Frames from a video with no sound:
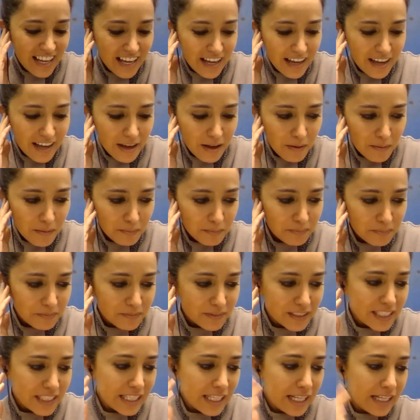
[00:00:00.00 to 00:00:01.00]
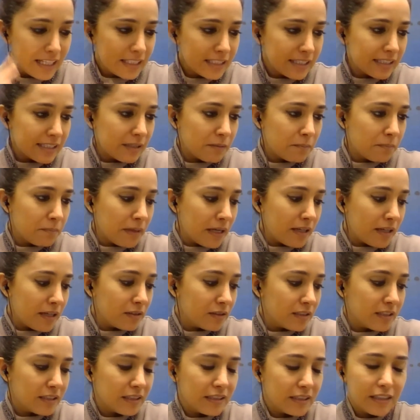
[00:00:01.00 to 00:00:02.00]
Um, tell us
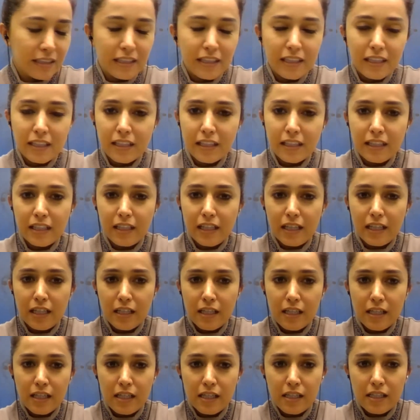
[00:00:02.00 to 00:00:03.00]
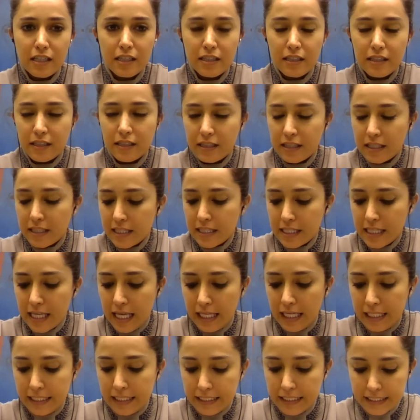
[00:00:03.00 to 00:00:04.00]
about the uh,
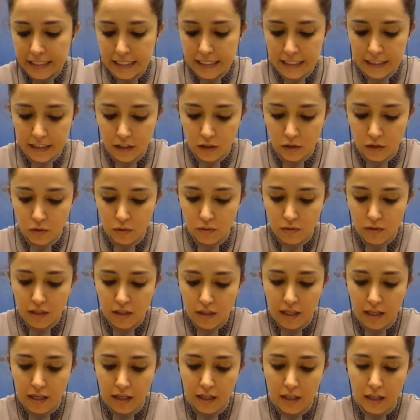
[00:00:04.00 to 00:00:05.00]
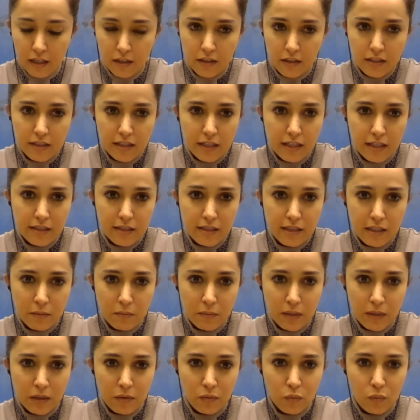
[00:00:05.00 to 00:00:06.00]
salinity use in our
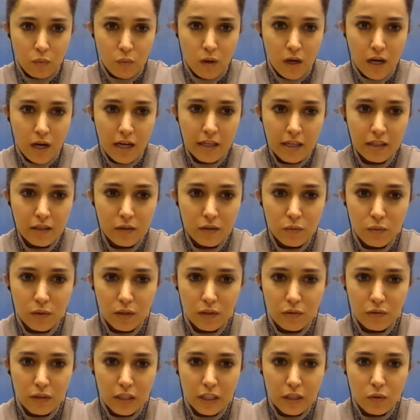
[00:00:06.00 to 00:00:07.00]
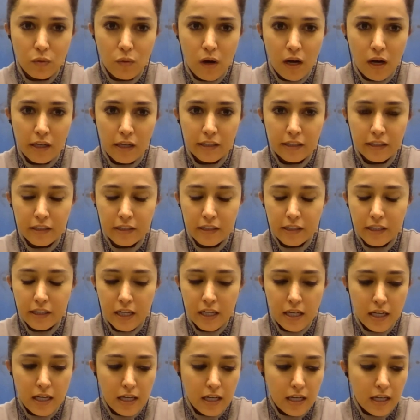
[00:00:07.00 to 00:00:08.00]
system and why you would
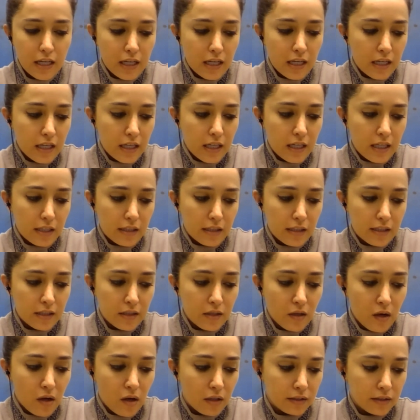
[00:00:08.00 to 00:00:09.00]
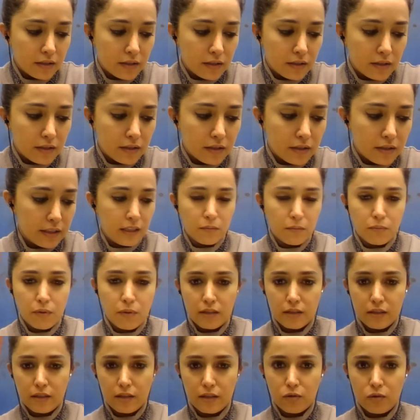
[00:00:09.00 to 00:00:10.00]
require uh, salt
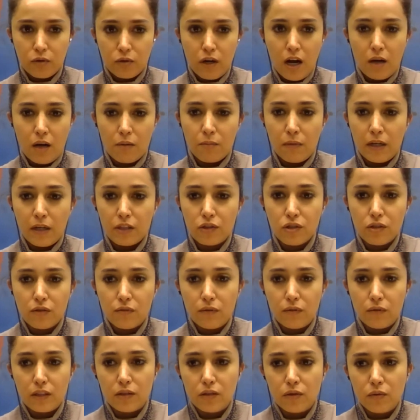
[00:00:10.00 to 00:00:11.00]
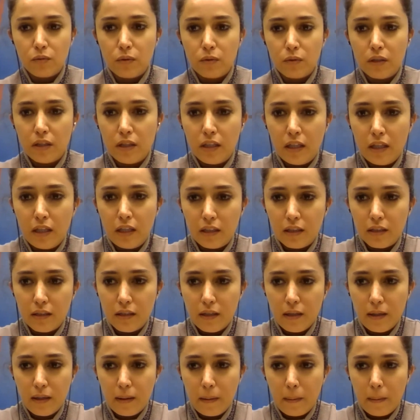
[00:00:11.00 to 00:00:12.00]
in the process or how much of it you would need.